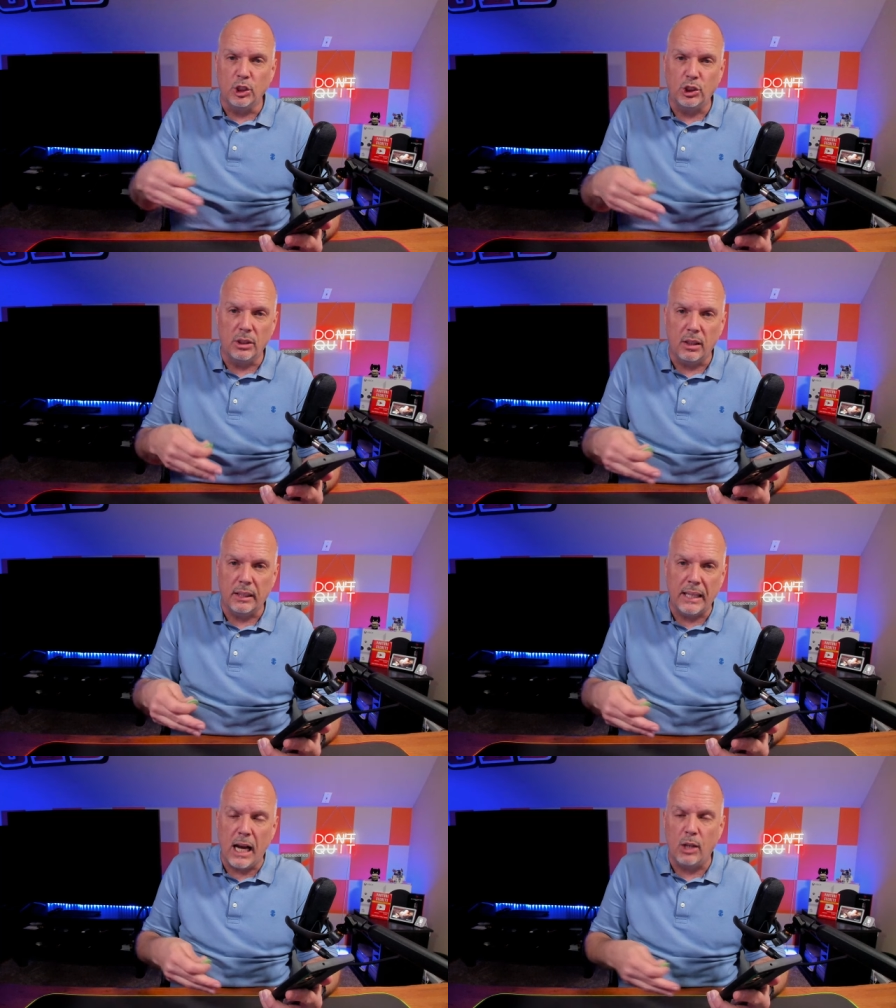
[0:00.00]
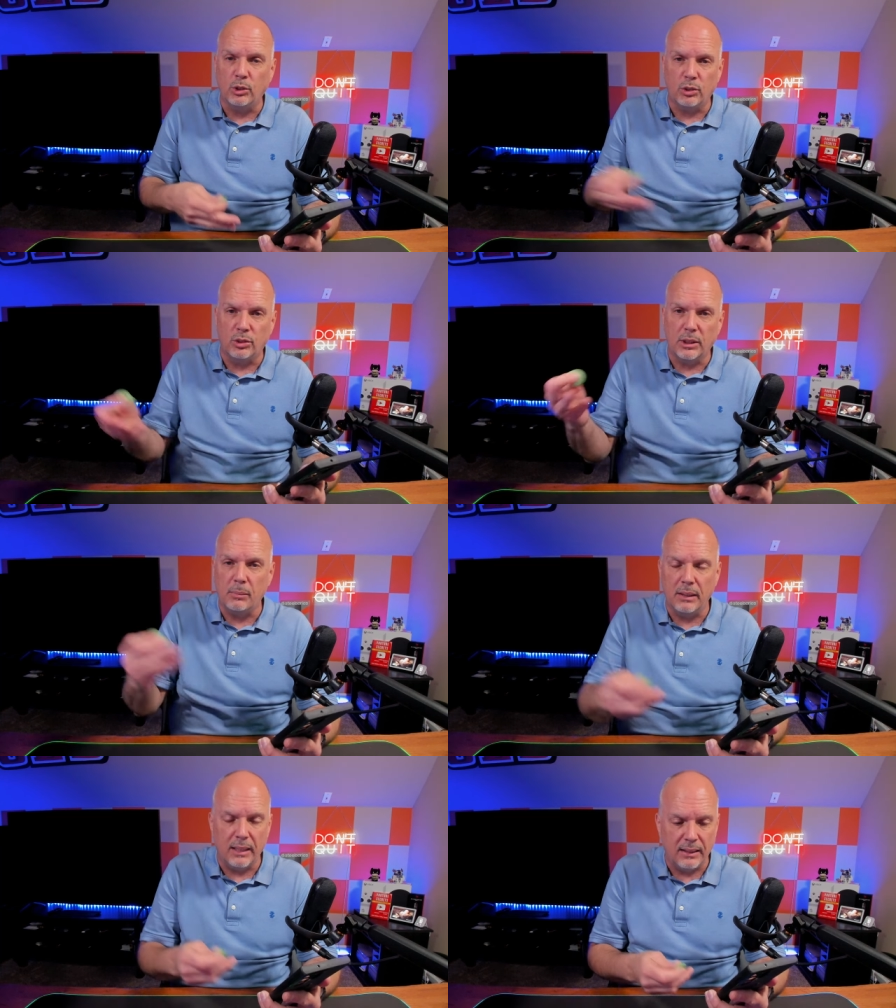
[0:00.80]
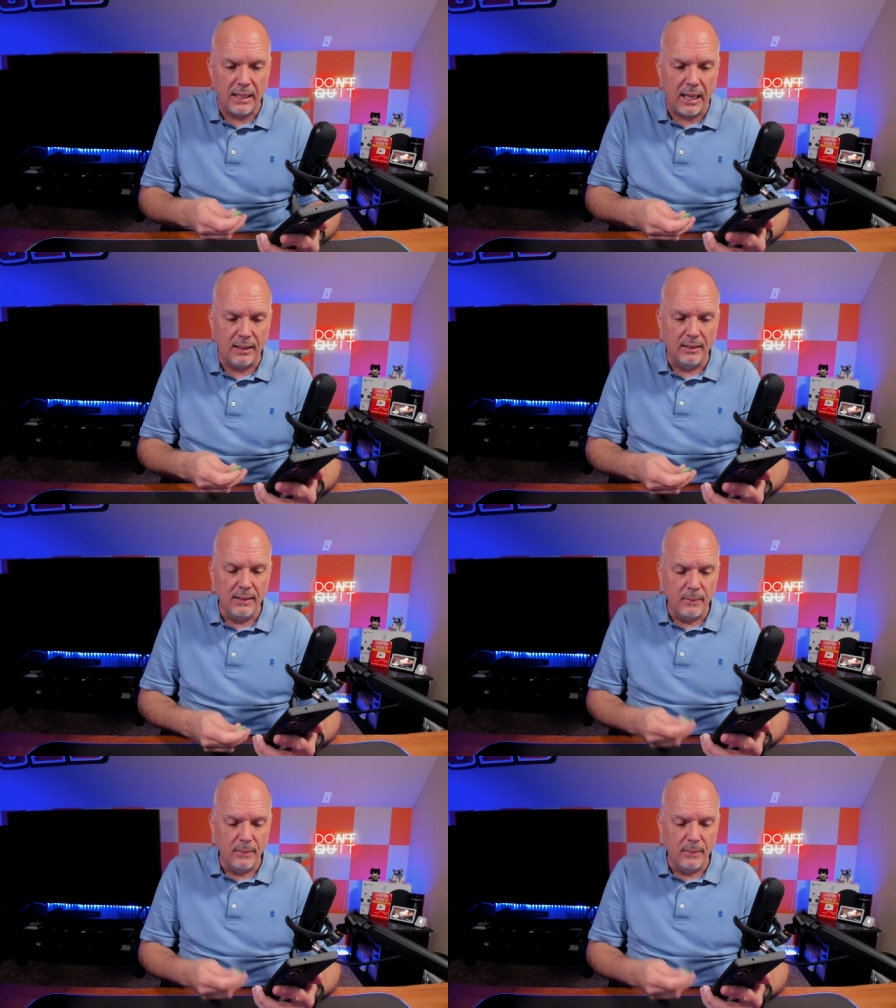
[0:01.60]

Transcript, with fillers: cushion of the couch or something like that.